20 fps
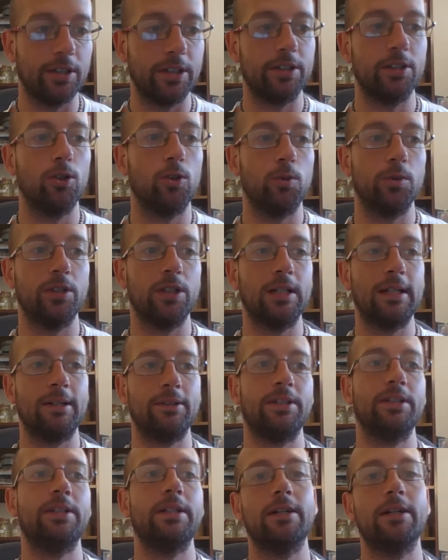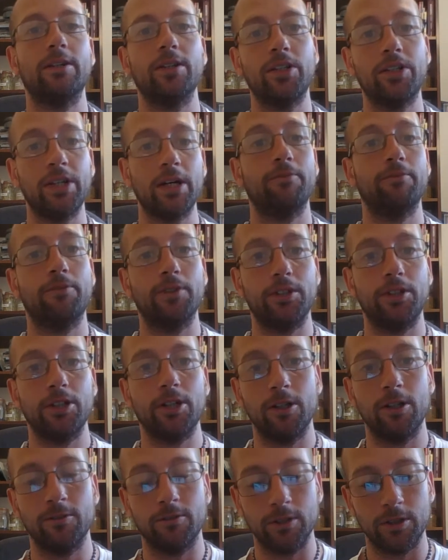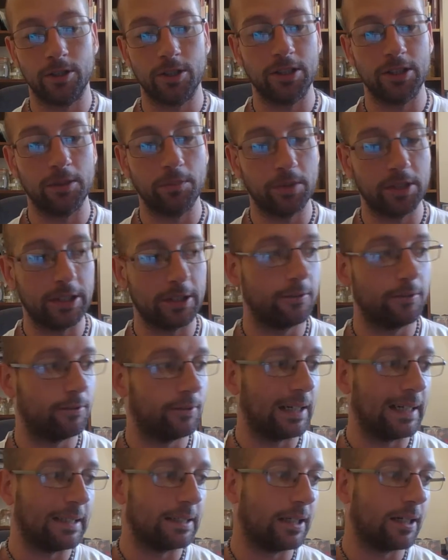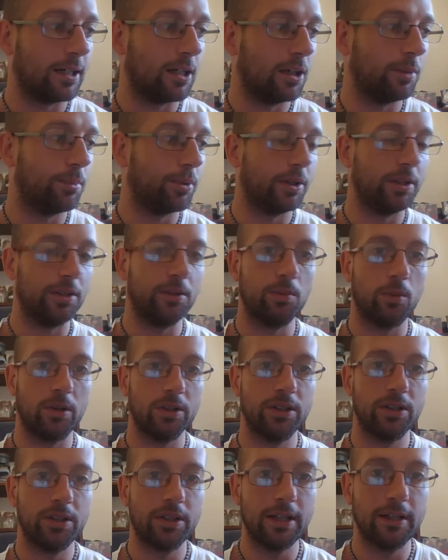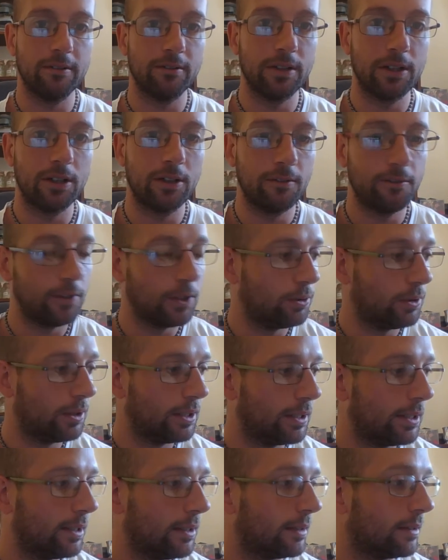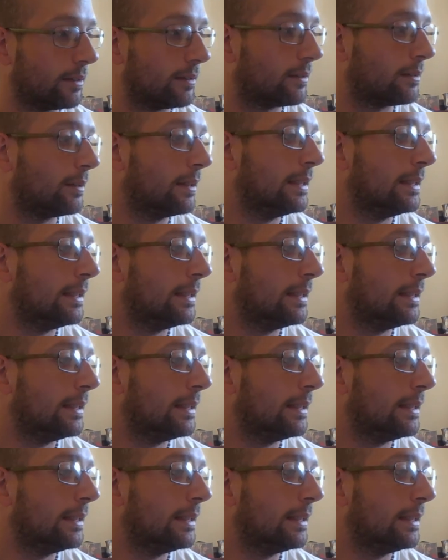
and no one was allowed in there except for Jehovah and God himself and the high priest once every few years.